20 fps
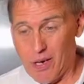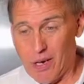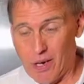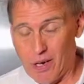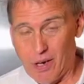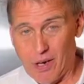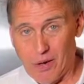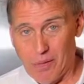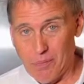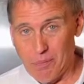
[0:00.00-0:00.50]

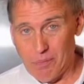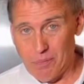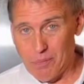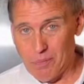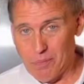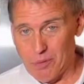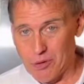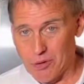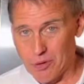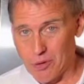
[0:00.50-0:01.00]
Uh,
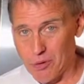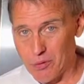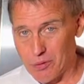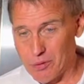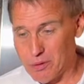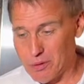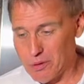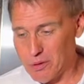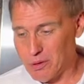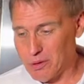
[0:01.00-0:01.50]
so
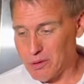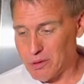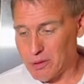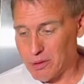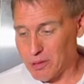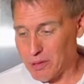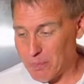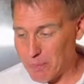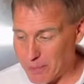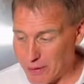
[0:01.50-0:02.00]

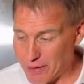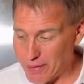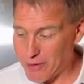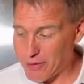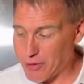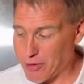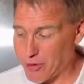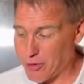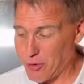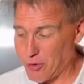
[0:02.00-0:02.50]
to compare
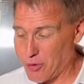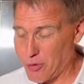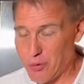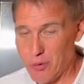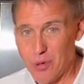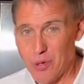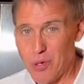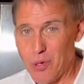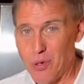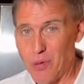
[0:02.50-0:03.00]
the two
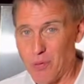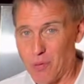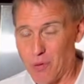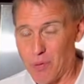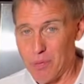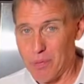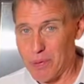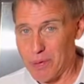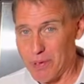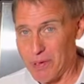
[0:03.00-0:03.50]

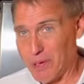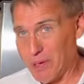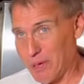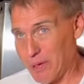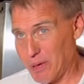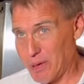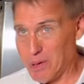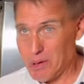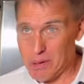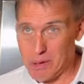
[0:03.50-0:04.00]
would
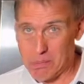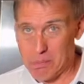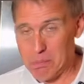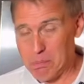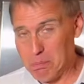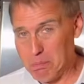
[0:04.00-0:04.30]
be